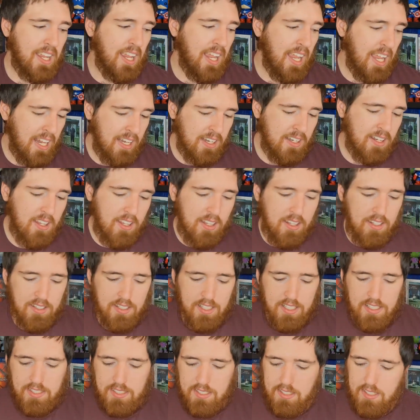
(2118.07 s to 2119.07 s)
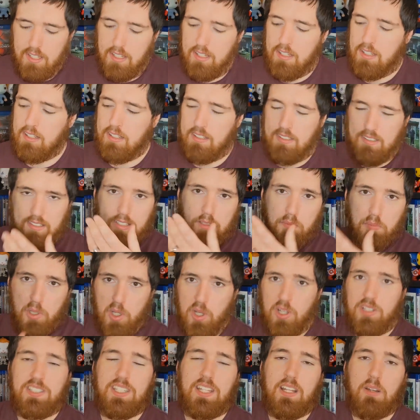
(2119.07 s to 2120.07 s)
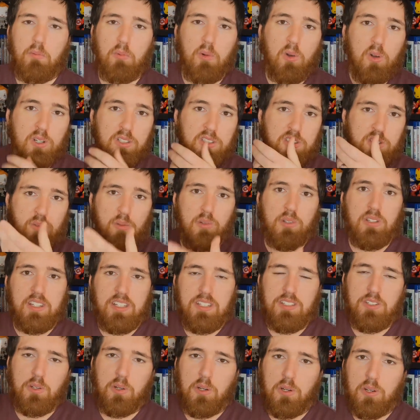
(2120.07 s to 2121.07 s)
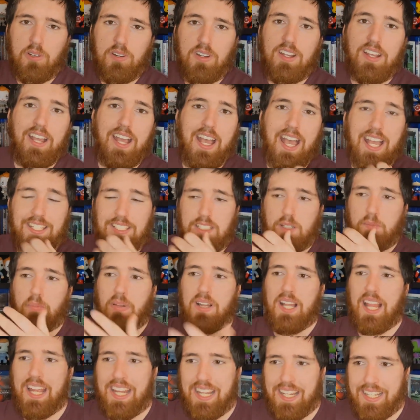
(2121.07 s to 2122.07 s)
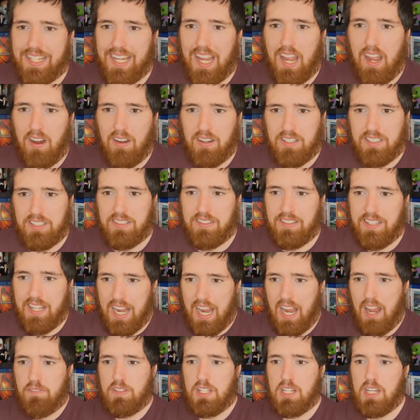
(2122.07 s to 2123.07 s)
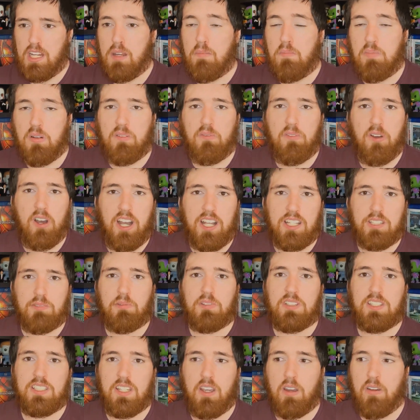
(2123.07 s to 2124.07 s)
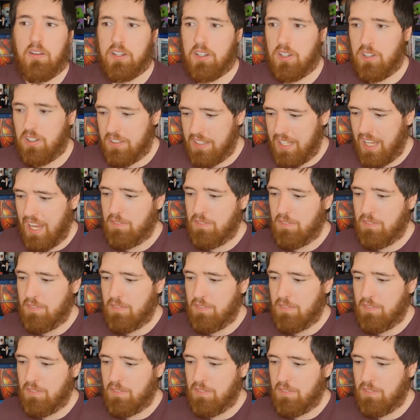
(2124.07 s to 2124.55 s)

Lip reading: and the person that walks through the door has to play a character, and they have to improvise what's going on.